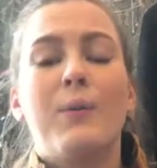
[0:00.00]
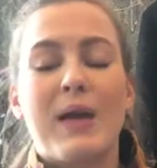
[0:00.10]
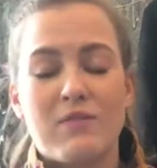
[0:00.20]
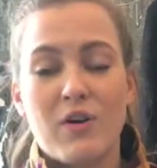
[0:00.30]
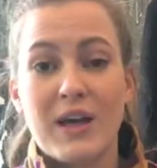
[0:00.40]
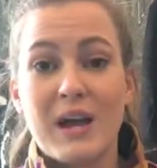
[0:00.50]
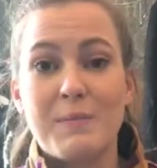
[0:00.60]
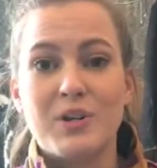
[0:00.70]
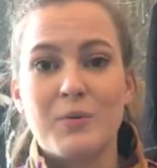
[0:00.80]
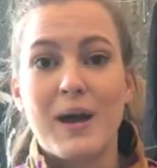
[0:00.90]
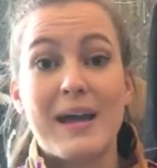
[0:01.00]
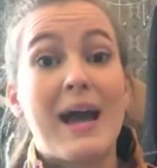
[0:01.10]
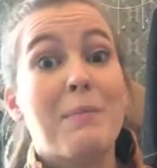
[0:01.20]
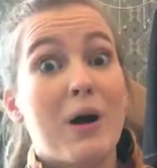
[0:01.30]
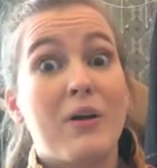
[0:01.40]
We have all that coming your way.
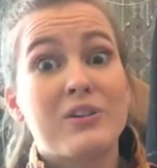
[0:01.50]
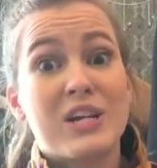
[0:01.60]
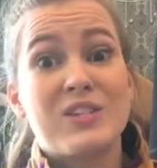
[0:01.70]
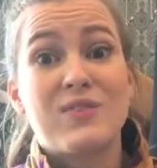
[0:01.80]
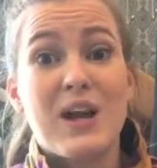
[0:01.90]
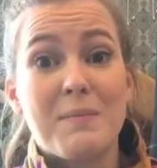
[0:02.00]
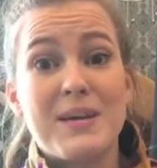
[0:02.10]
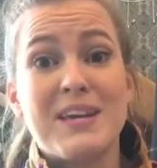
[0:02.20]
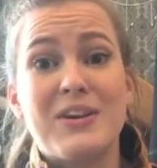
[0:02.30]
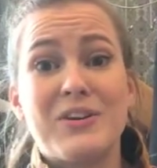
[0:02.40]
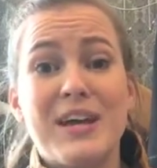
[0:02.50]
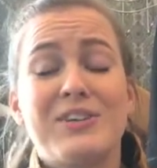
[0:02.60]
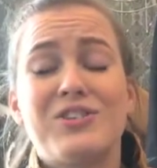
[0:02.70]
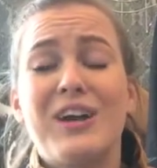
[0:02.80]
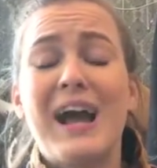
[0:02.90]
I apologize for not being here
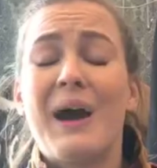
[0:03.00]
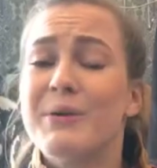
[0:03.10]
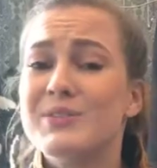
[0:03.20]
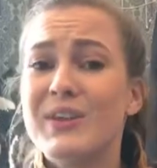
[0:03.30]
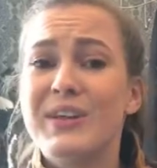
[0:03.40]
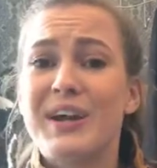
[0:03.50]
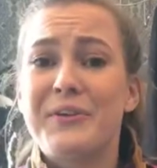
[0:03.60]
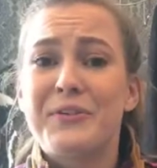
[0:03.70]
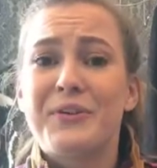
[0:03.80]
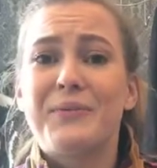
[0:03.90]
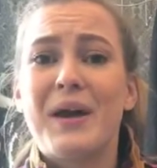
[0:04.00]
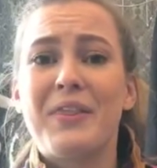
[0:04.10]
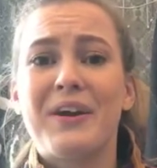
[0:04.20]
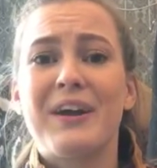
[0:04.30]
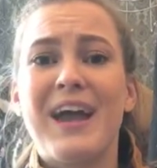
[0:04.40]
yesterday. I was feeling under the
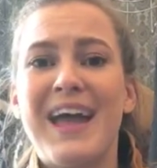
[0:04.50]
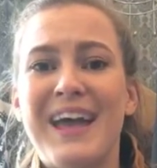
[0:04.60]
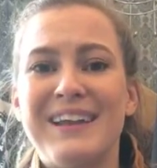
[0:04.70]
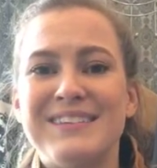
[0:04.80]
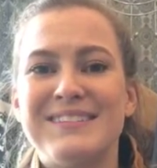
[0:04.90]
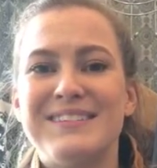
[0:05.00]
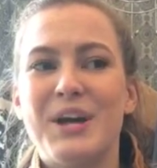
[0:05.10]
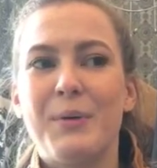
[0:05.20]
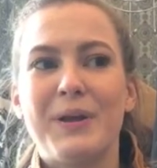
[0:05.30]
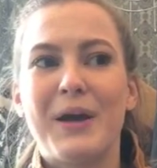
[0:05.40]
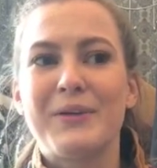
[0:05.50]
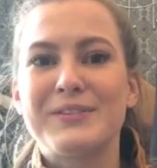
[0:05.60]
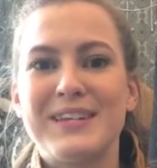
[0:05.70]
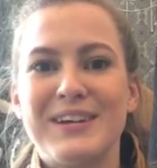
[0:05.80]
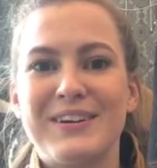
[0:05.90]
weather and no one
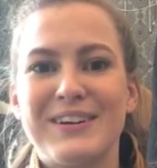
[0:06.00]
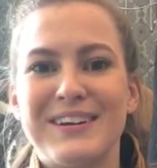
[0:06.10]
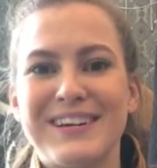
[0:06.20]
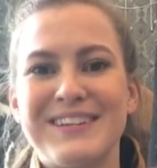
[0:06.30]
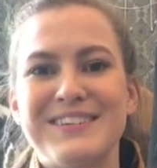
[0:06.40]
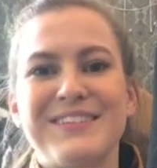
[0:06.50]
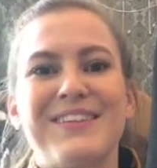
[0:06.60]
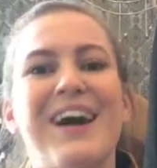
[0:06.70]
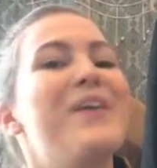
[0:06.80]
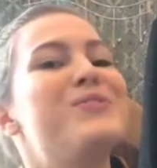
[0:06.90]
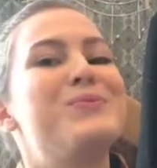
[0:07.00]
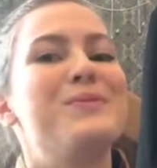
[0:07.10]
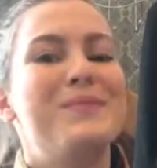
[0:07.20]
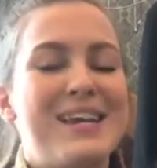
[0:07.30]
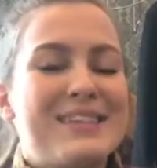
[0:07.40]
else here can do the lives
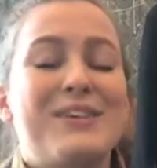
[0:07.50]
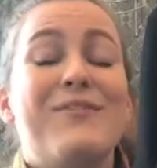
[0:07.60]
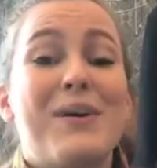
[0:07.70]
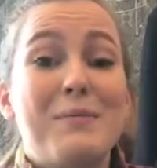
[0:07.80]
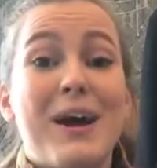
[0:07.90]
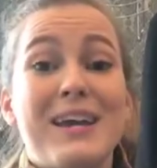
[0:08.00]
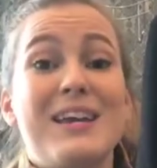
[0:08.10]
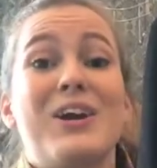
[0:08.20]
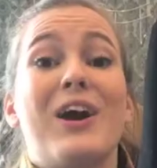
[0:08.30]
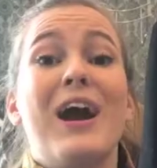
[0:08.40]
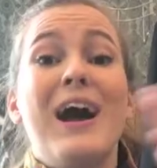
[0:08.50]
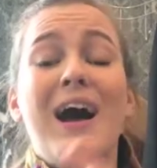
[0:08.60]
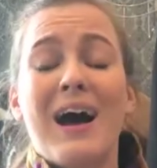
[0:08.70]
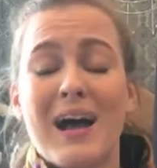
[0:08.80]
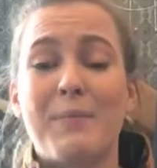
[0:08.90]
but me. So if I'm not here,
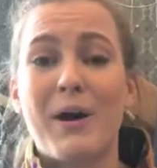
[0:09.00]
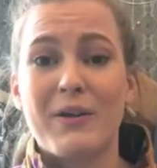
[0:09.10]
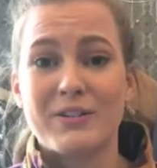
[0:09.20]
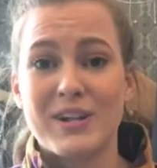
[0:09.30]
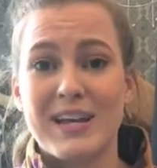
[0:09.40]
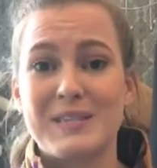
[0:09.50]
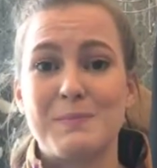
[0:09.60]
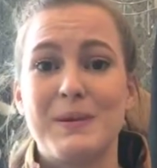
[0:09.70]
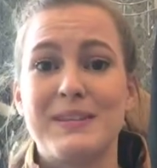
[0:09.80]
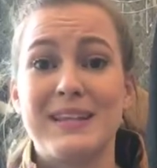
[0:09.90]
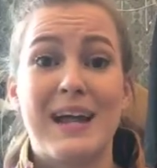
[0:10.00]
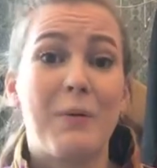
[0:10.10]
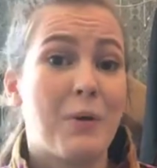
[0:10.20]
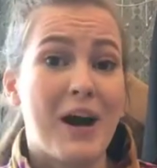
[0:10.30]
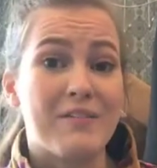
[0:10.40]
I apologize, but then
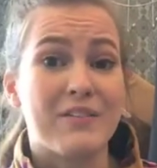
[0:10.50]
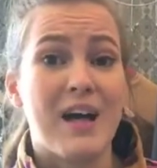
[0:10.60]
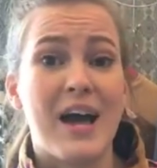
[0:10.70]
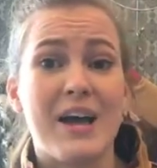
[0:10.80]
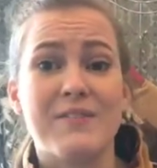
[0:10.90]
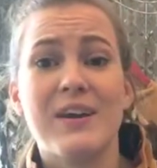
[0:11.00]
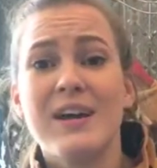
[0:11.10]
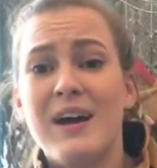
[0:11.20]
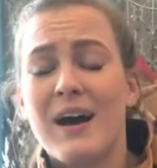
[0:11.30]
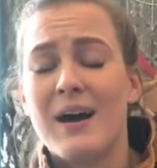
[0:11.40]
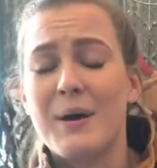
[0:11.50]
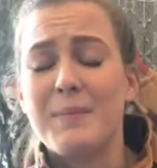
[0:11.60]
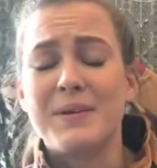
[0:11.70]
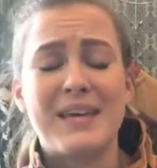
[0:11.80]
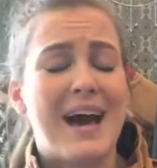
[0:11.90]
I won't have a live.
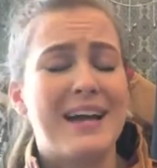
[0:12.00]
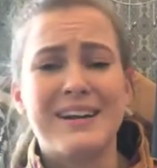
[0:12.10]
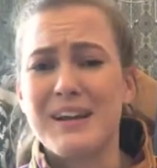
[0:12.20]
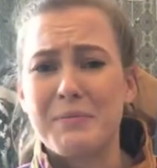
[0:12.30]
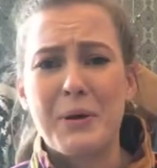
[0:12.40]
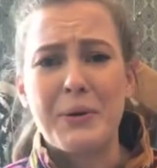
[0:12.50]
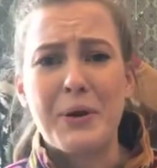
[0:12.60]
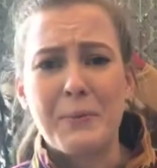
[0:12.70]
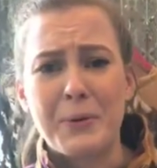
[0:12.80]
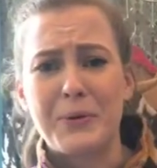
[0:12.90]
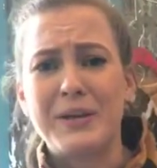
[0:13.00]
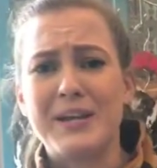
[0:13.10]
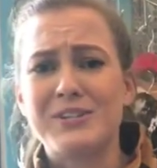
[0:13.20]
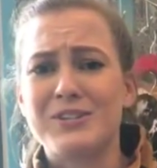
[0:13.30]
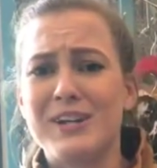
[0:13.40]
Um, but yeah, I ended up going home early
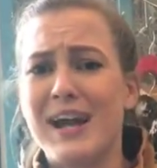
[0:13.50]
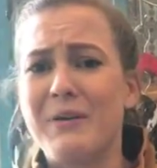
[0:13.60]
yesterday.